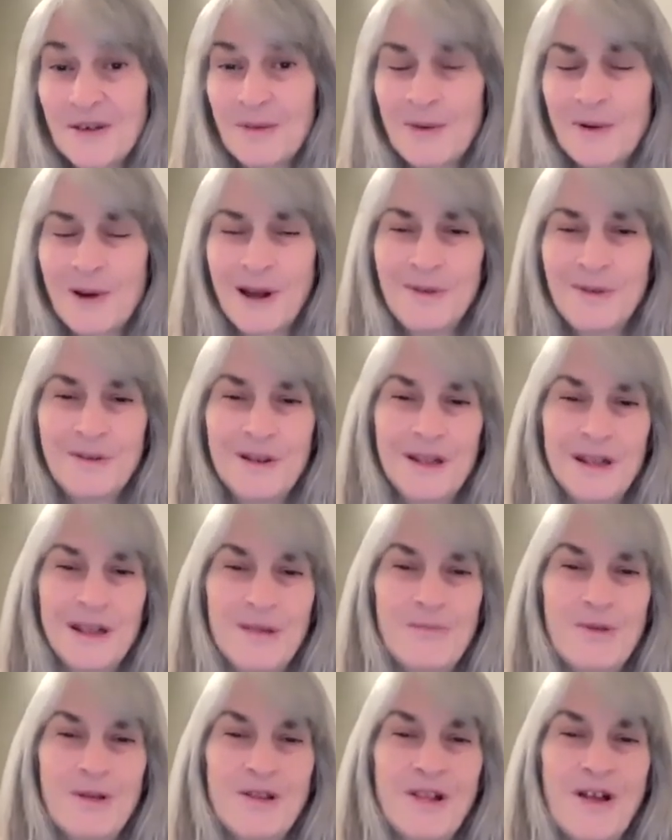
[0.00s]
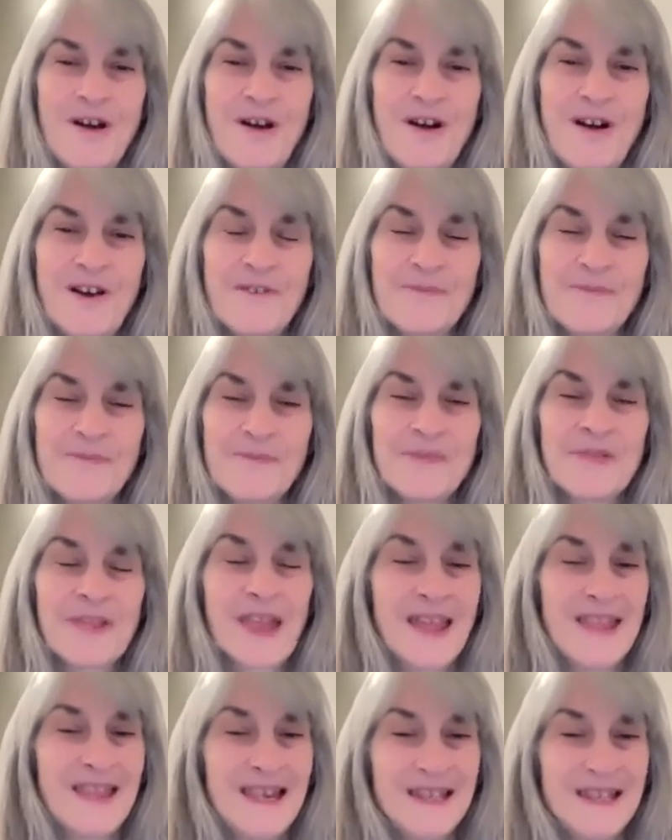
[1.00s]
where I really belong
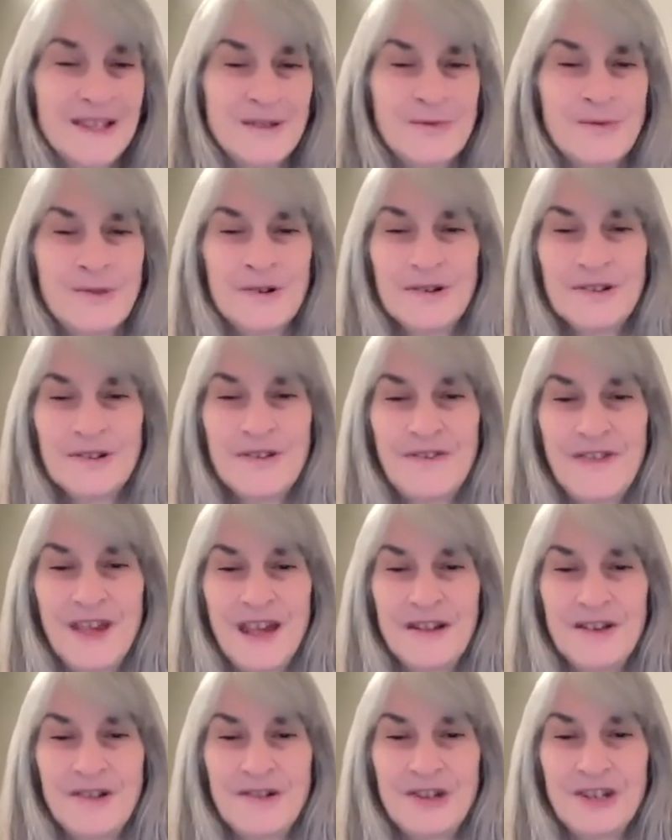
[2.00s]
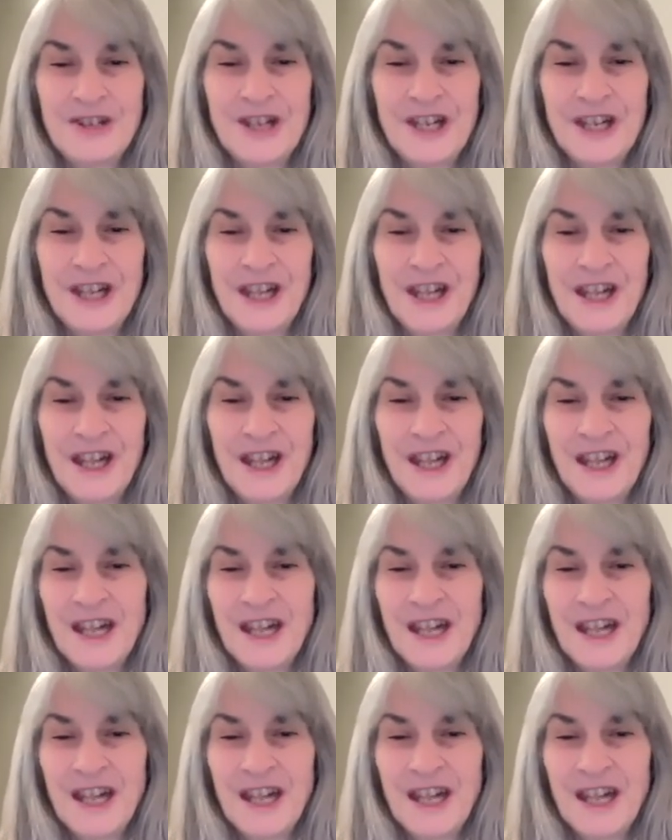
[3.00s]
and that's the world of energy.